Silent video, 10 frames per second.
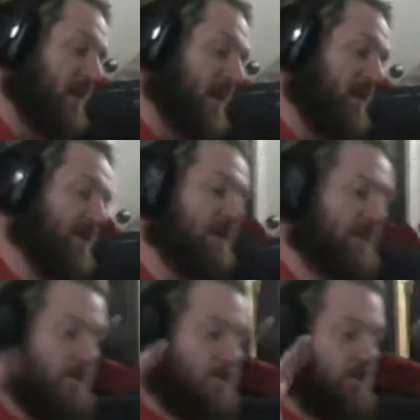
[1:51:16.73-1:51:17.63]
and then
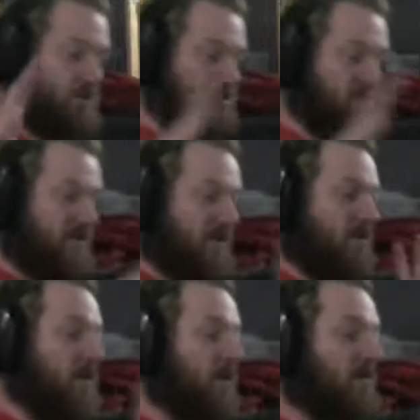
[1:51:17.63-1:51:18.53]
they push the
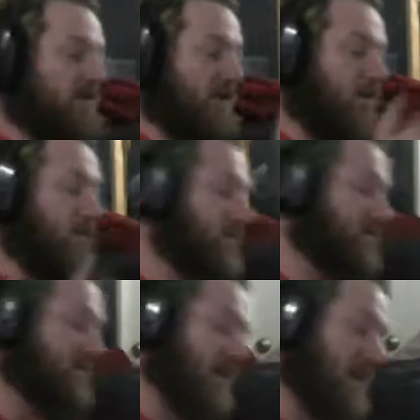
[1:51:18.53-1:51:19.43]
filament off when it
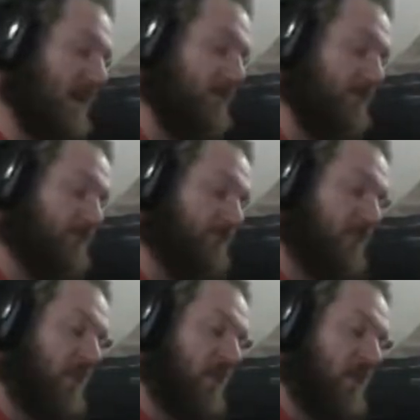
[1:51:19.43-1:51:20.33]
opens back up.
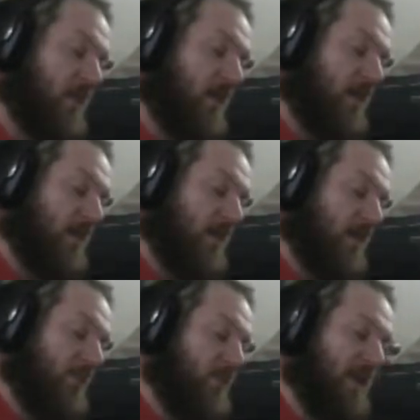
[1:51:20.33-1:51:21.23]

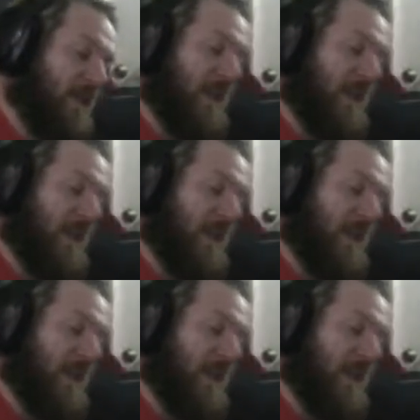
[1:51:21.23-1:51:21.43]
But